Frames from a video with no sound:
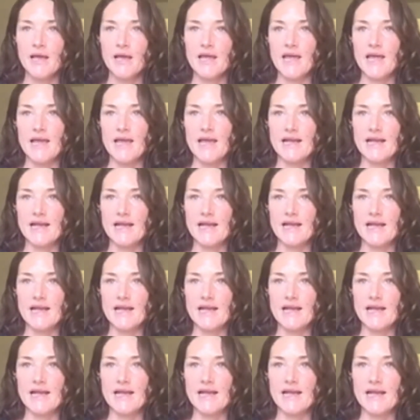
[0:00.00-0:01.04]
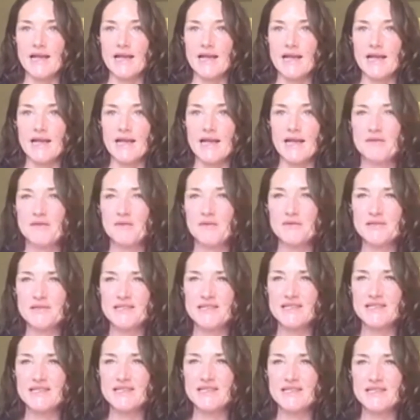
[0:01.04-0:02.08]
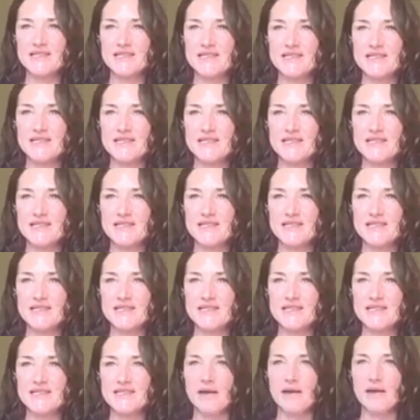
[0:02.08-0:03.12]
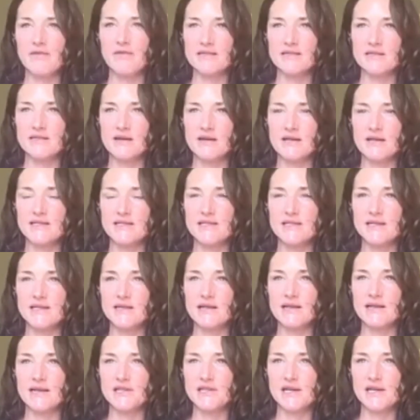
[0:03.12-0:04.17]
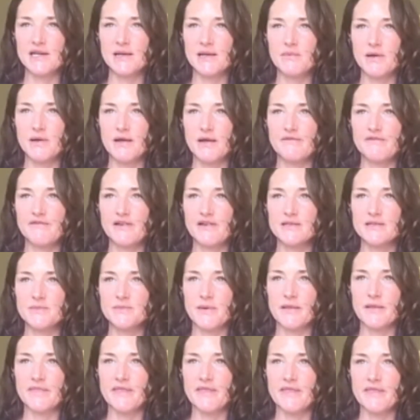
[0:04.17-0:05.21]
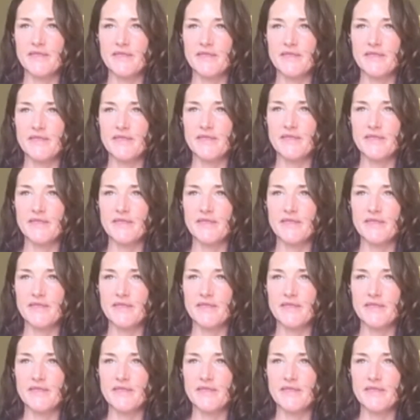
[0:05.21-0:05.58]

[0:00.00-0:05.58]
King's, um, which was a, di- a, difficult time. I had a lot of anxiety initially when I first went there.